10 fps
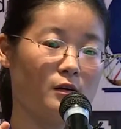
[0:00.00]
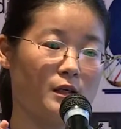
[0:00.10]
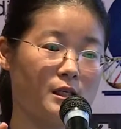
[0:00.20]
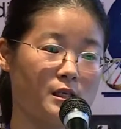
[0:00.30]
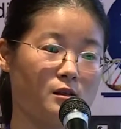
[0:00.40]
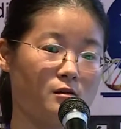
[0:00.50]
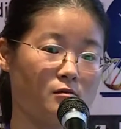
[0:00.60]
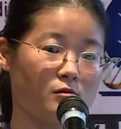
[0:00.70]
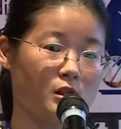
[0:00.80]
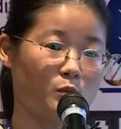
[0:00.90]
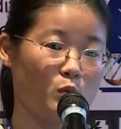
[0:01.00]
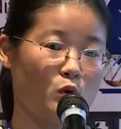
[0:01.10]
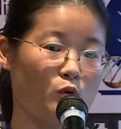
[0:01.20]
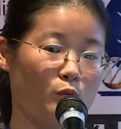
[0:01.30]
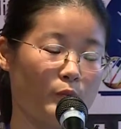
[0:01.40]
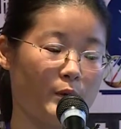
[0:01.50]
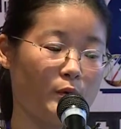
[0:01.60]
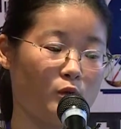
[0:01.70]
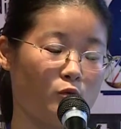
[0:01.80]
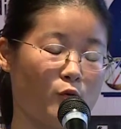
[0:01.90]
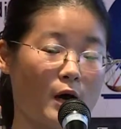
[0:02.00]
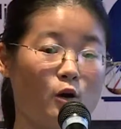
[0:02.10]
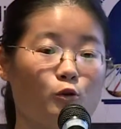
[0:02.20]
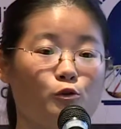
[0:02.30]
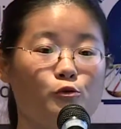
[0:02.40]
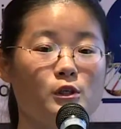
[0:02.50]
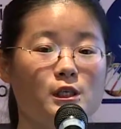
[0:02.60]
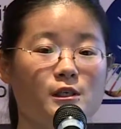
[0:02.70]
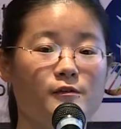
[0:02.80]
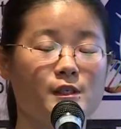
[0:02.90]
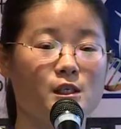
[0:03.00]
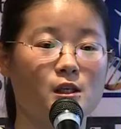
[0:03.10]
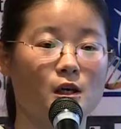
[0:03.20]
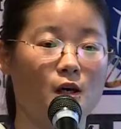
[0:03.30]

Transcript: is small, maybe 1 or 2 leaves